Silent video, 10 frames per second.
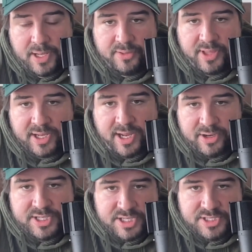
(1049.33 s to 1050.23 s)
that
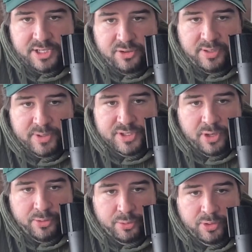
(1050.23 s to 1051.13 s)
guarantees that your emails
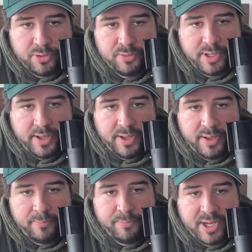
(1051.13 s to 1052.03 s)
go through.
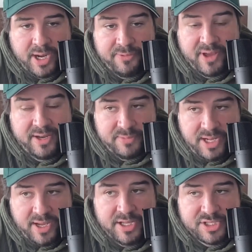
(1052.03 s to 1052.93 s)
But I find,
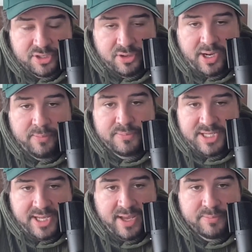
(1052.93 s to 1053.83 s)
yeah, Instagram
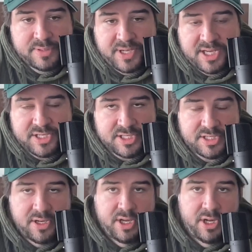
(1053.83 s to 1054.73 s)
DMs, because
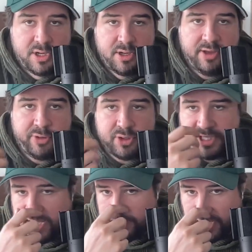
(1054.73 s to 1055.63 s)
if you're
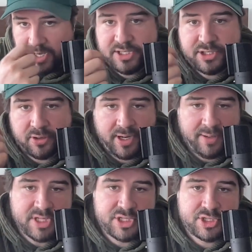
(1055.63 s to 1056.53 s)
DMing on Instagram,
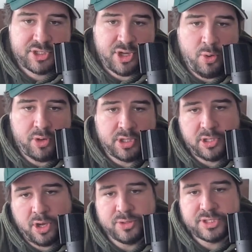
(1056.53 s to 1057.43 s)
it's so
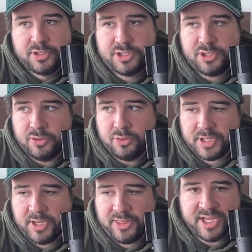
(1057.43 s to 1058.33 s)
close
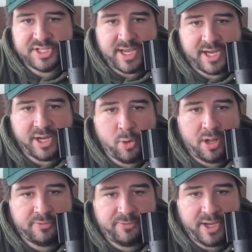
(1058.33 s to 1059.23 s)
to things that can
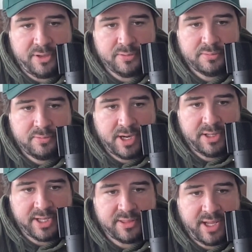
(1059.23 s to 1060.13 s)
qualify you, right?
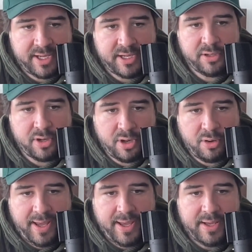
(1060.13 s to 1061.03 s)
Like they can
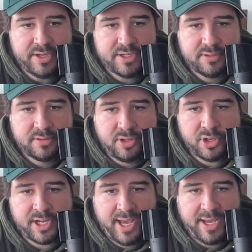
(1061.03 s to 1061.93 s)
go and
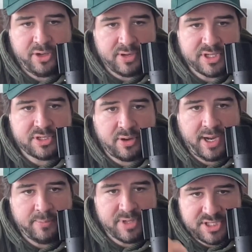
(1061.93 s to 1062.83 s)
look at your
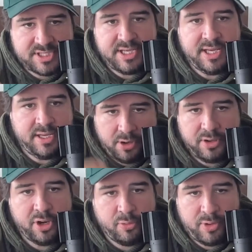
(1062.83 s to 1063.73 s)
Instagram and see, oh,
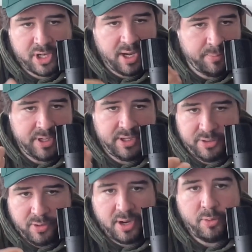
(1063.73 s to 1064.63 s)
you're a real company,
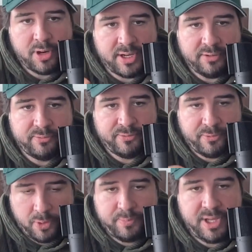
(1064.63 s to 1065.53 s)
you are working
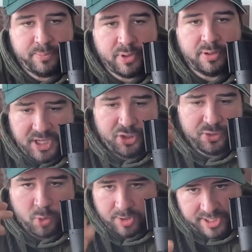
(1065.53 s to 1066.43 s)
for people, your
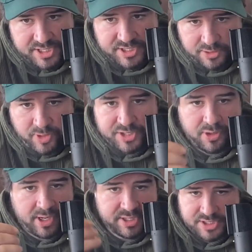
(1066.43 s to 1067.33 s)
work is in
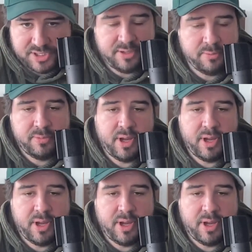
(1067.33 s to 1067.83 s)
restaurants, is in